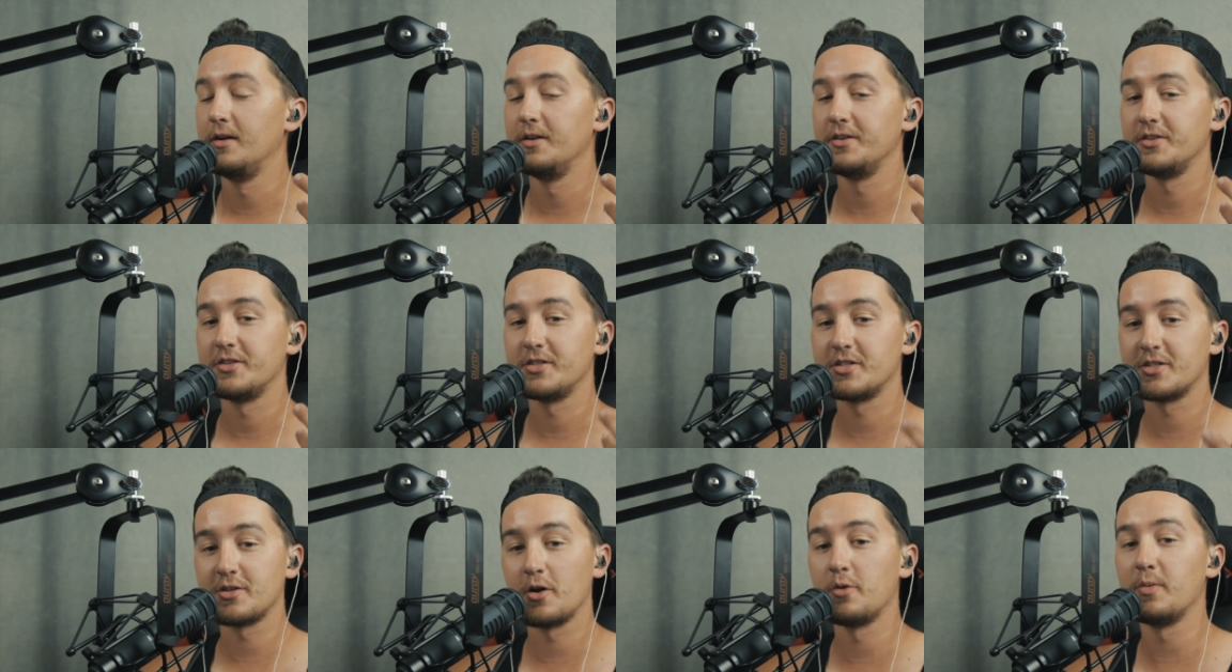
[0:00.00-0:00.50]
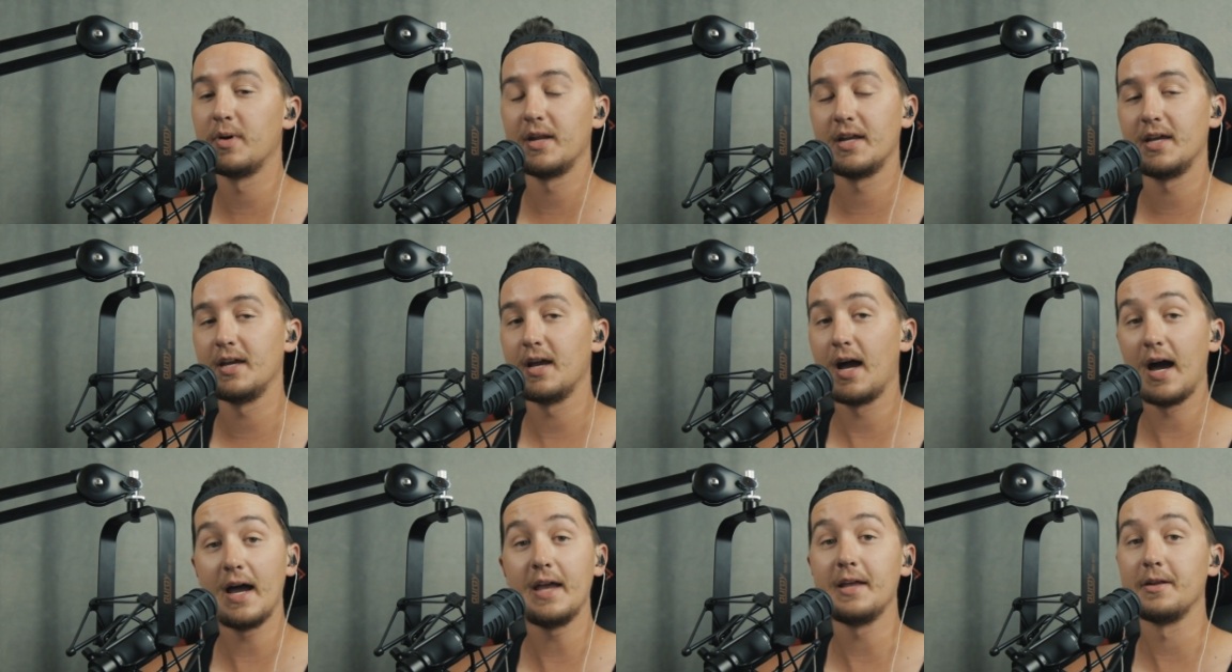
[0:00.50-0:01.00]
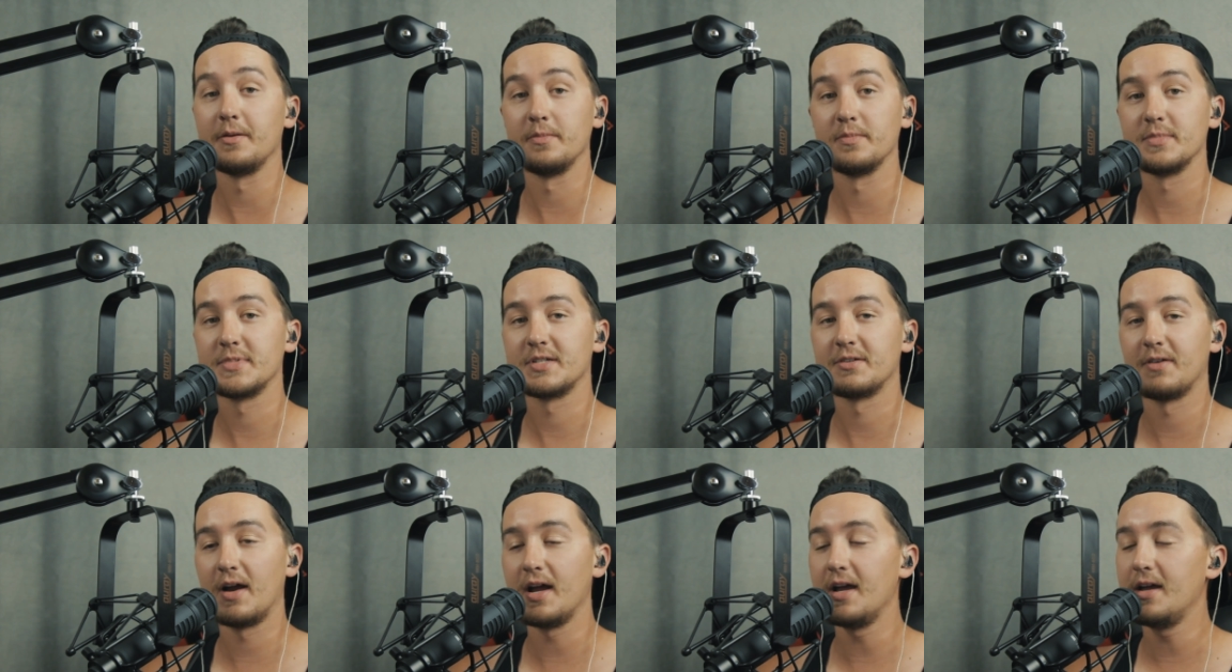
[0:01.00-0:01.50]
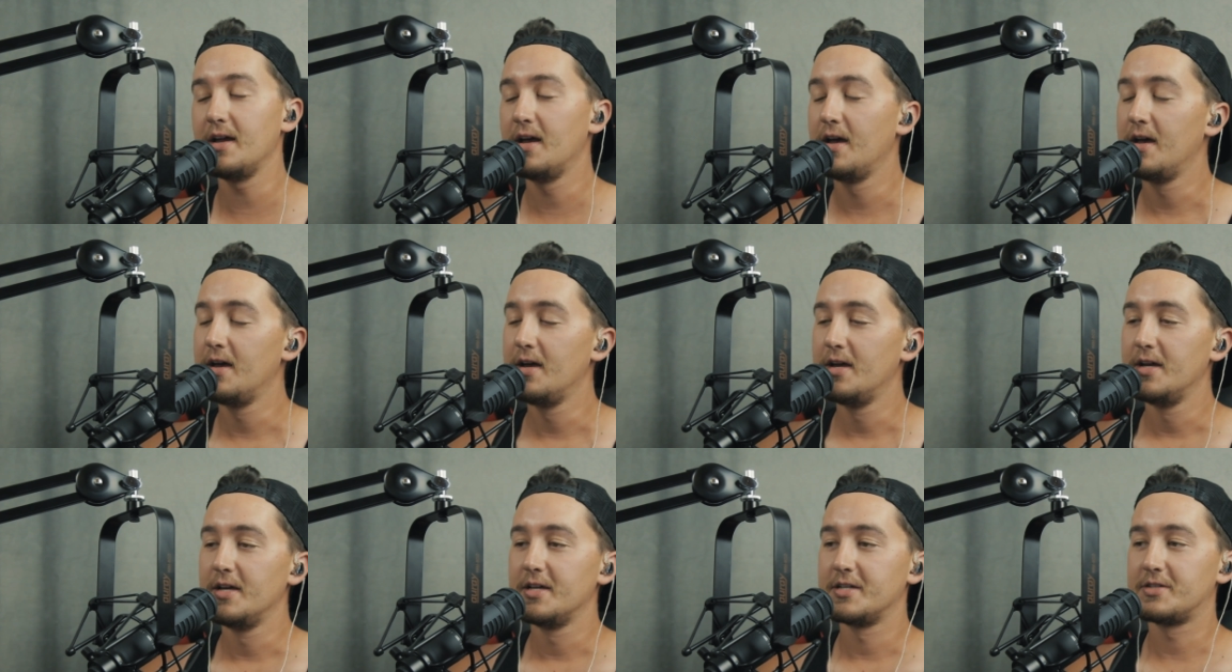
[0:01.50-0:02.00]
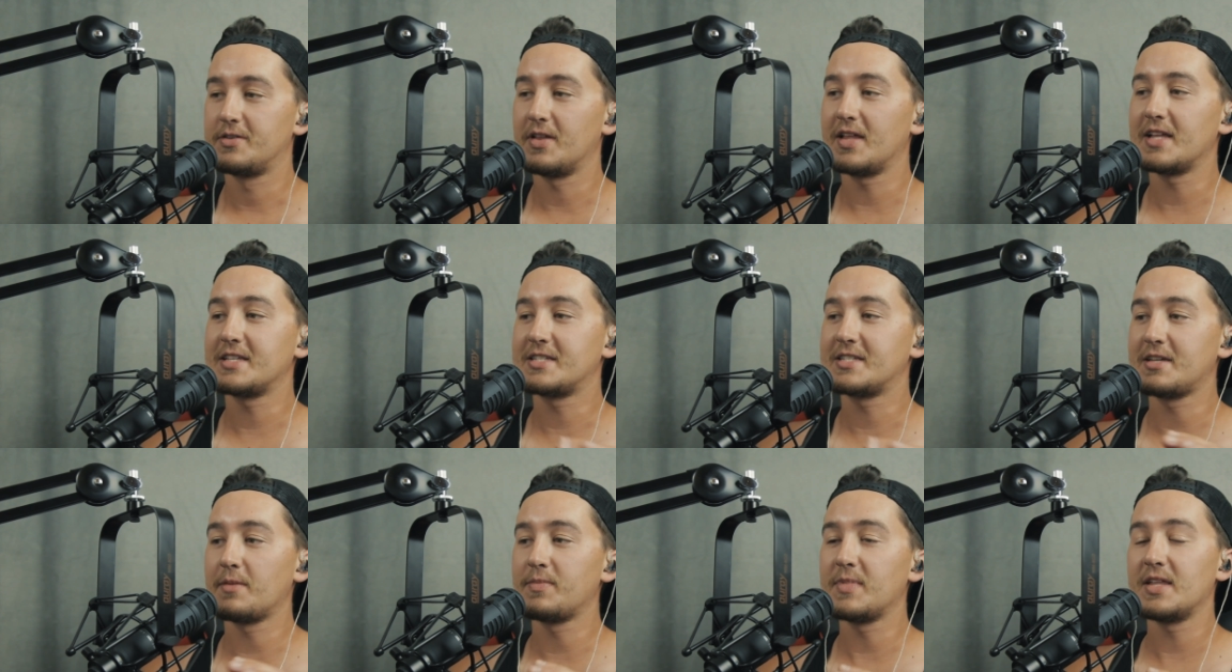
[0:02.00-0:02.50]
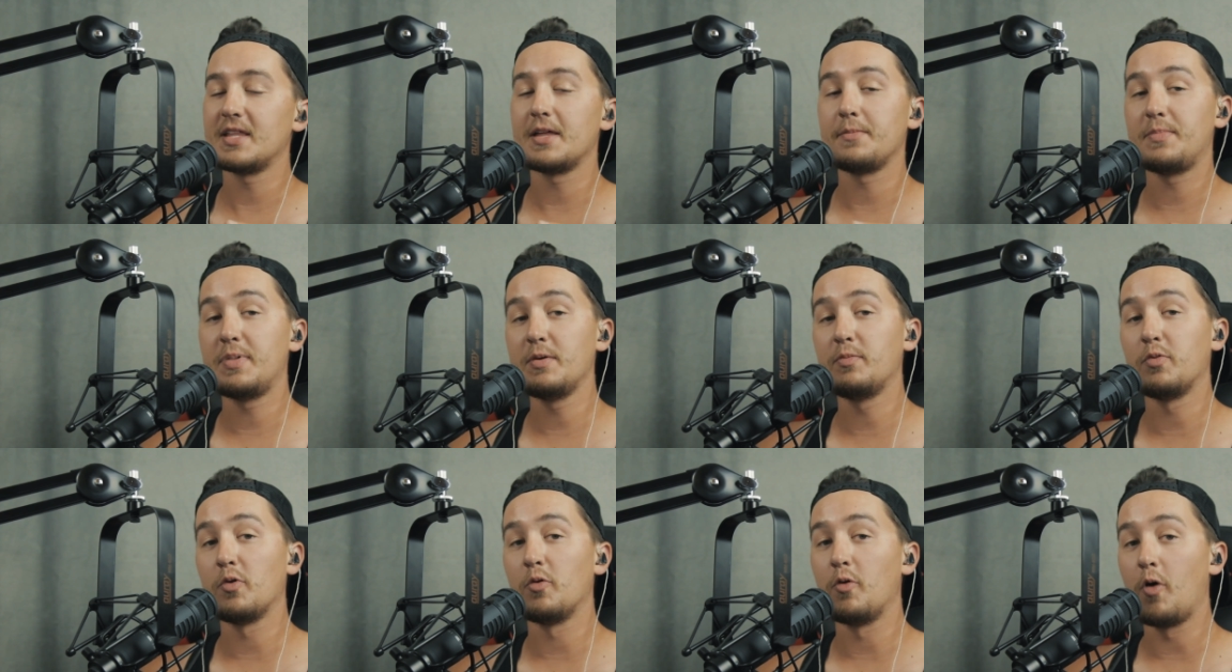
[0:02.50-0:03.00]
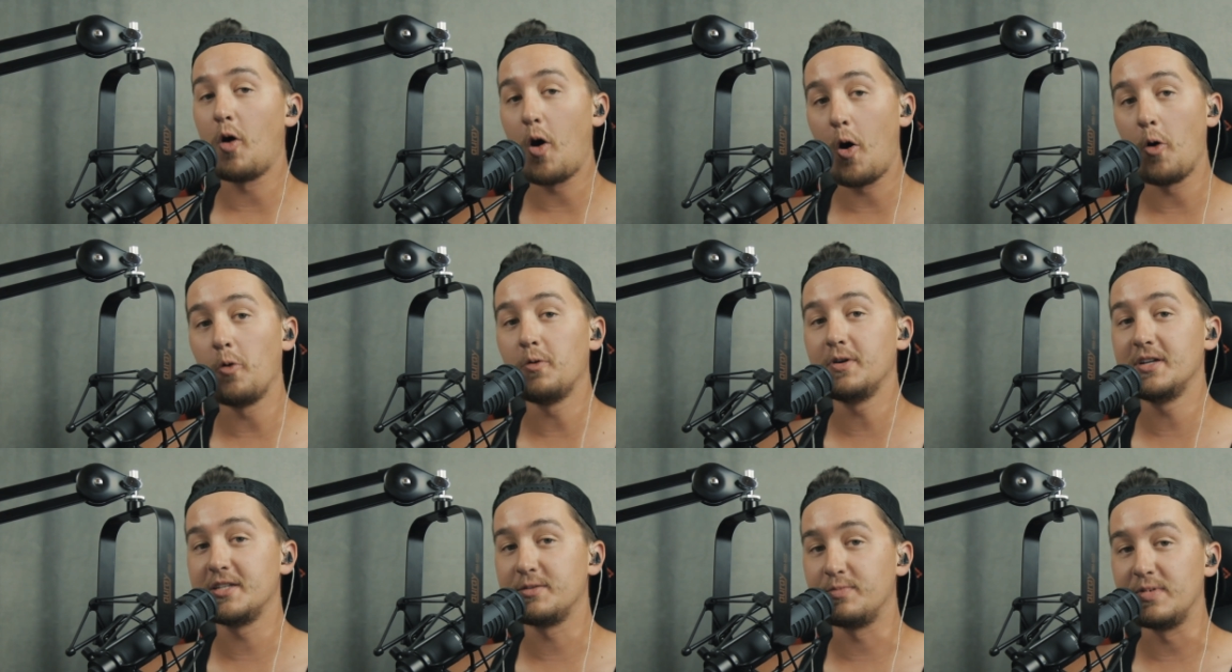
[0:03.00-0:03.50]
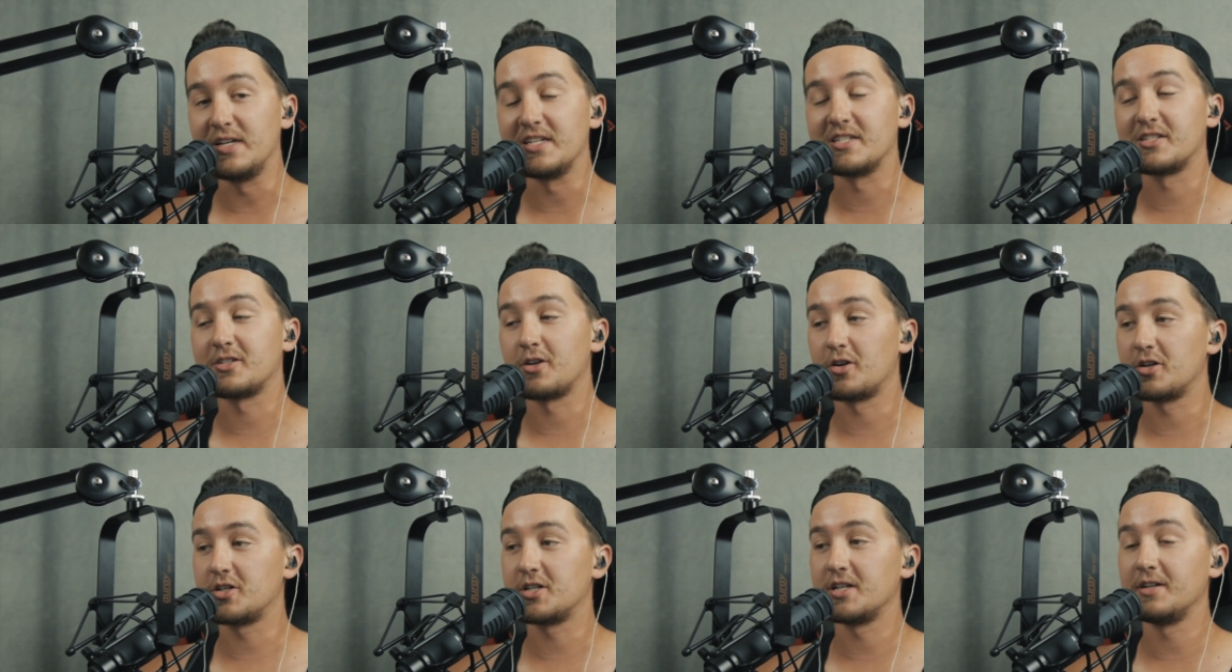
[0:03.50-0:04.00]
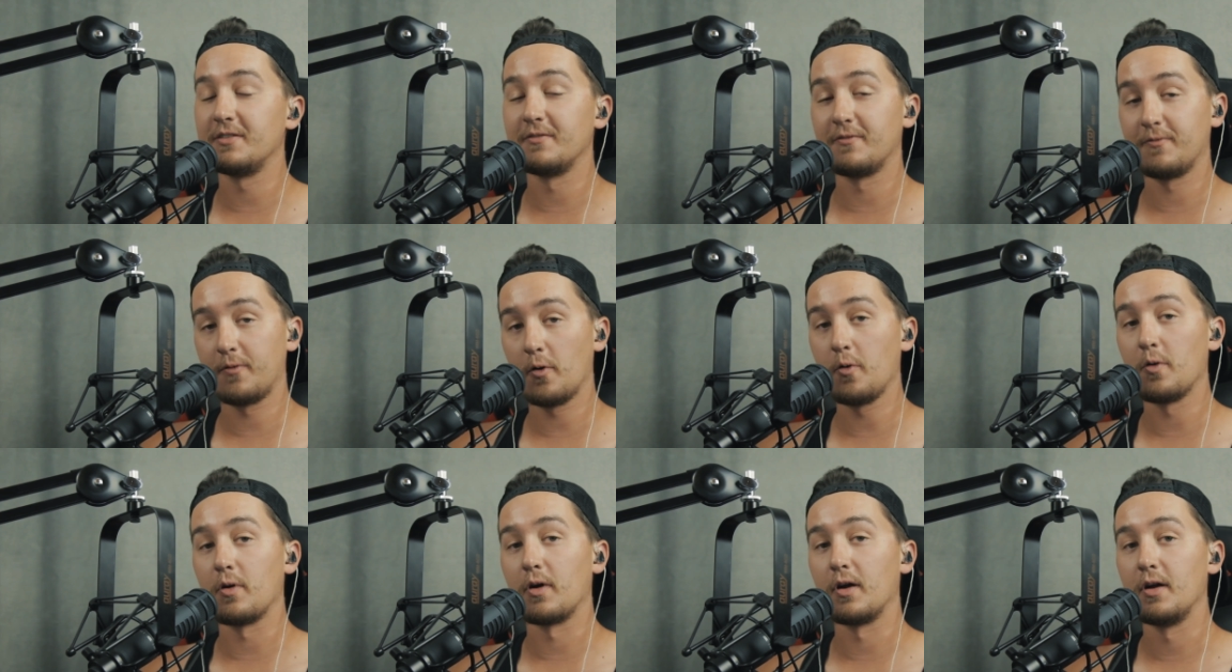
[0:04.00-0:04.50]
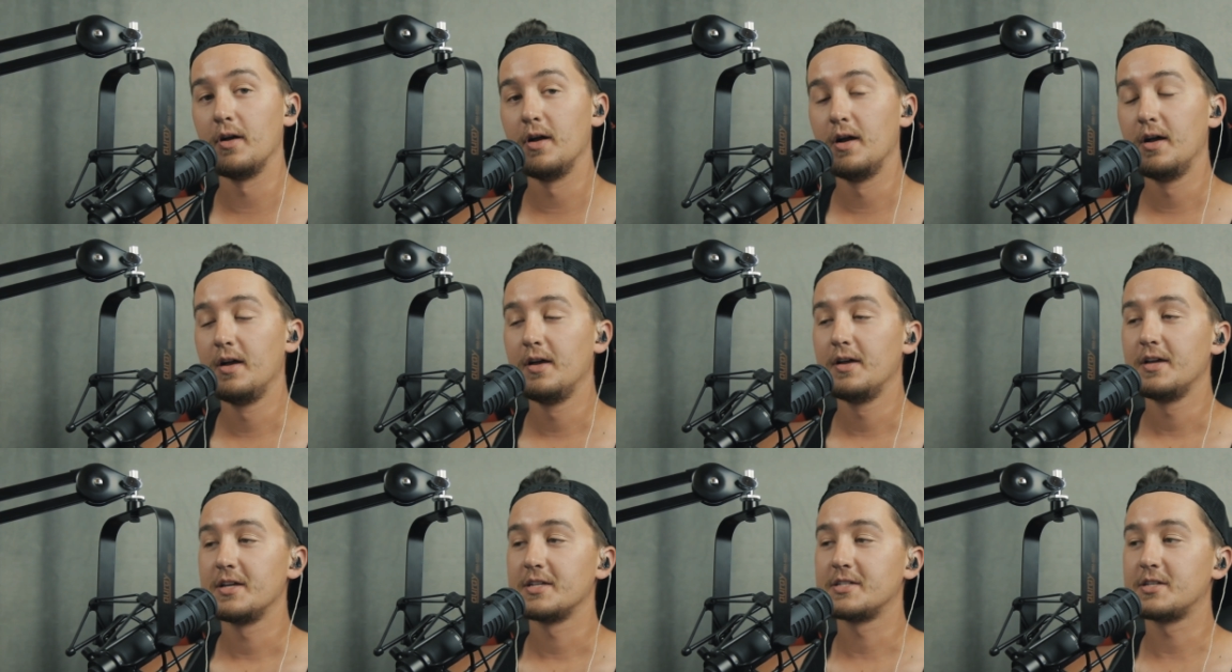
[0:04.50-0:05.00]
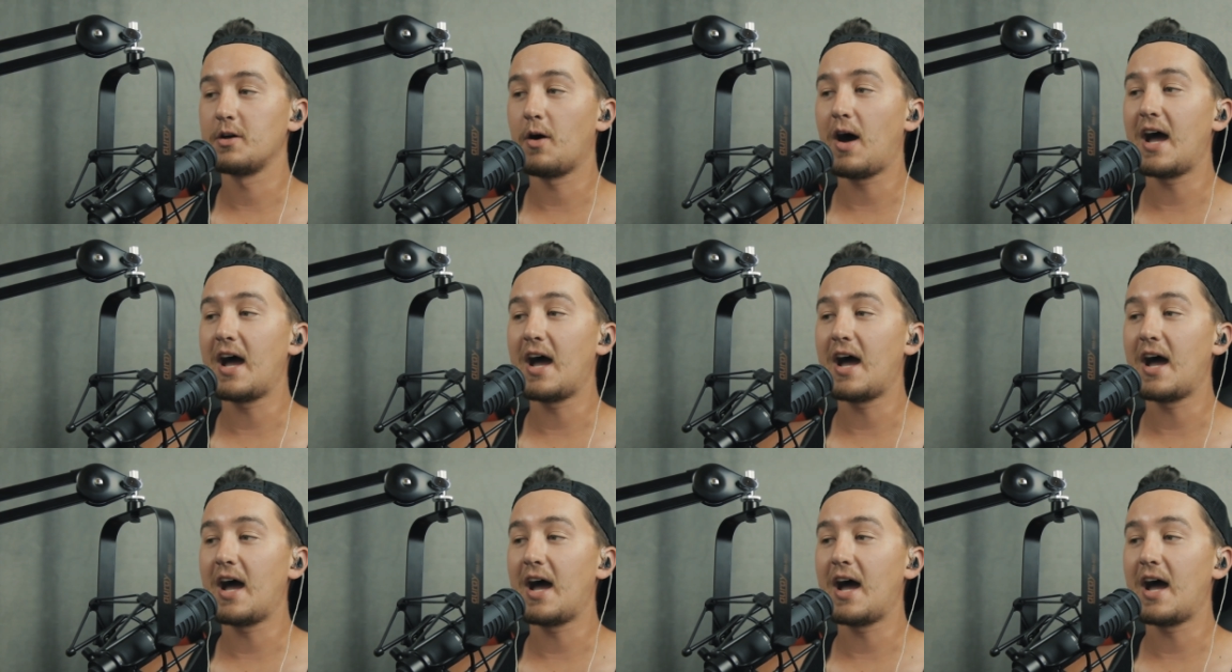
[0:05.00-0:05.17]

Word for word: so many items, right? So that's something that people will always be searching for. So